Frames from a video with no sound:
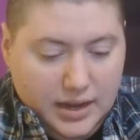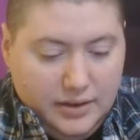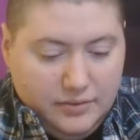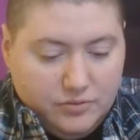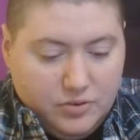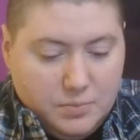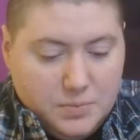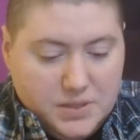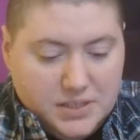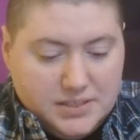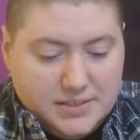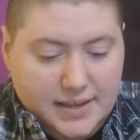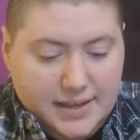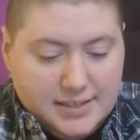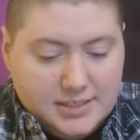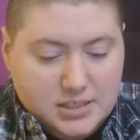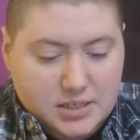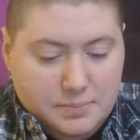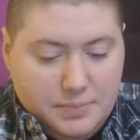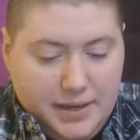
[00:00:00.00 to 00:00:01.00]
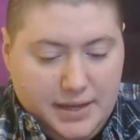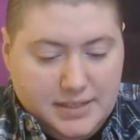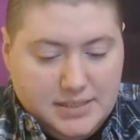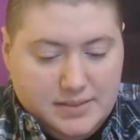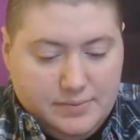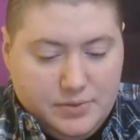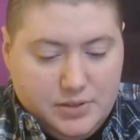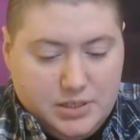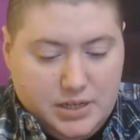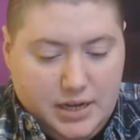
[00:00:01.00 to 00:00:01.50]
From the sex debates
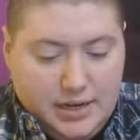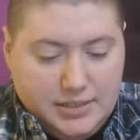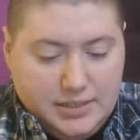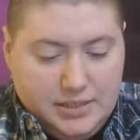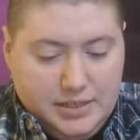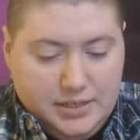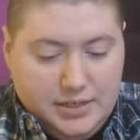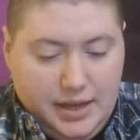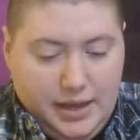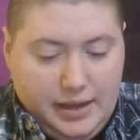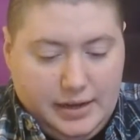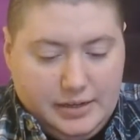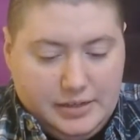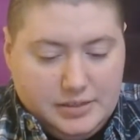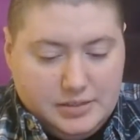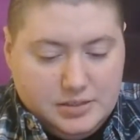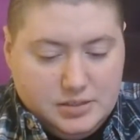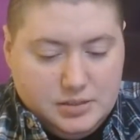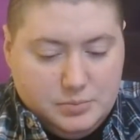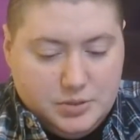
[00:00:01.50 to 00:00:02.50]
of the 1980s,